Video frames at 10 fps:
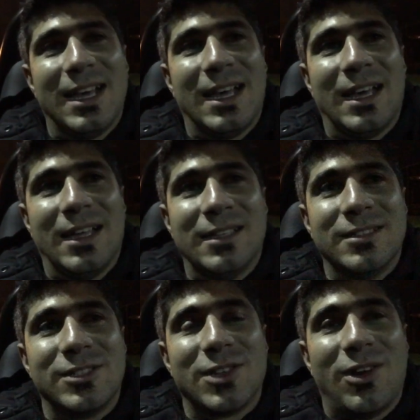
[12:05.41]

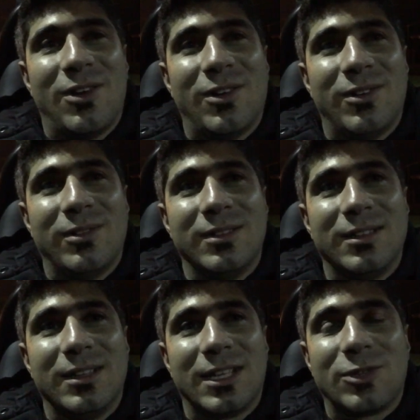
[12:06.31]
and so
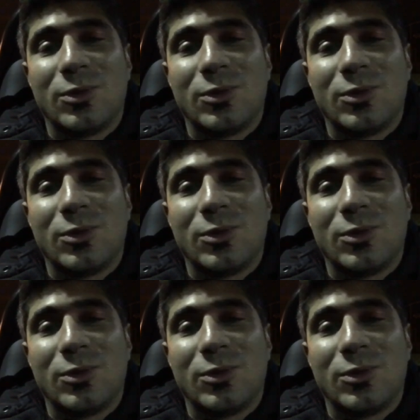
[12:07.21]
like